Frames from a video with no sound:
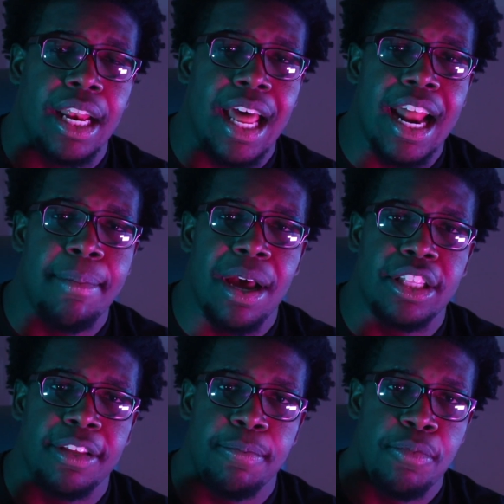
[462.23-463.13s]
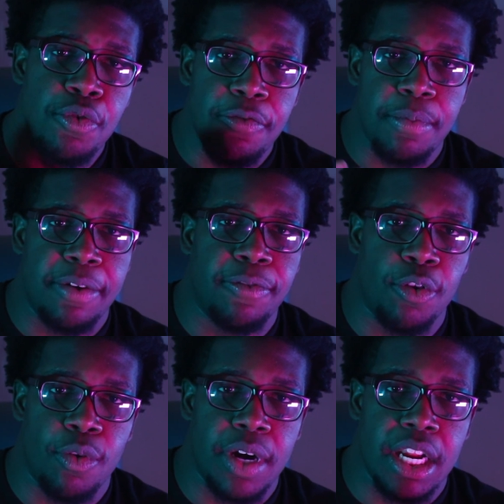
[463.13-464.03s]
a lot about the movement
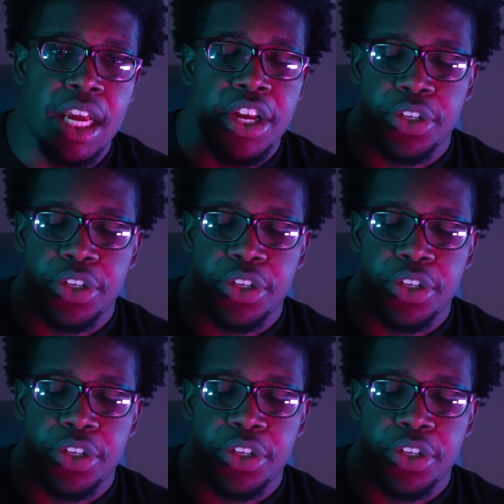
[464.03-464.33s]
forward.